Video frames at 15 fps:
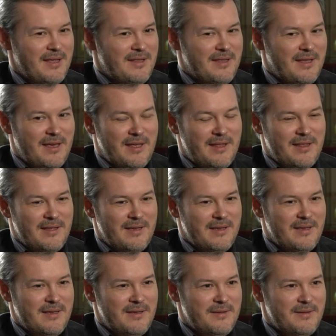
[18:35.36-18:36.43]
Then,
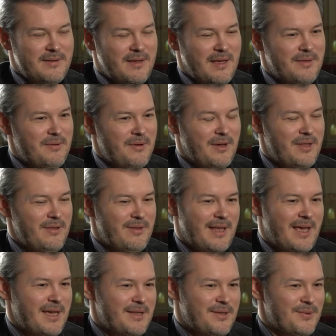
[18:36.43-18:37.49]
no, I don't
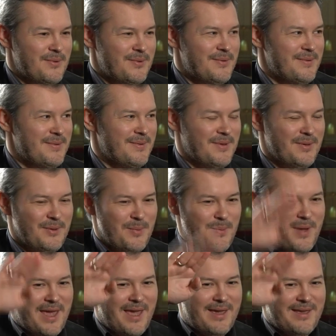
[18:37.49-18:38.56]
like to
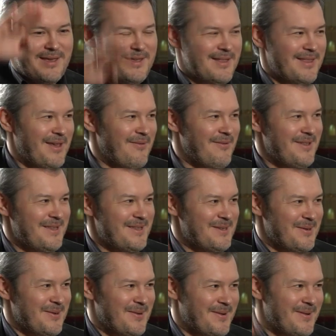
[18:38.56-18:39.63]
make levels
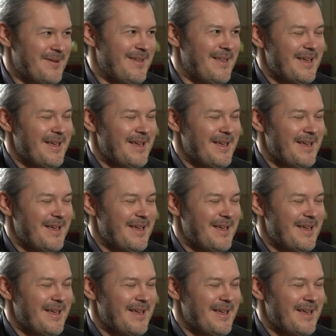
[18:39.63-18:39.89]
or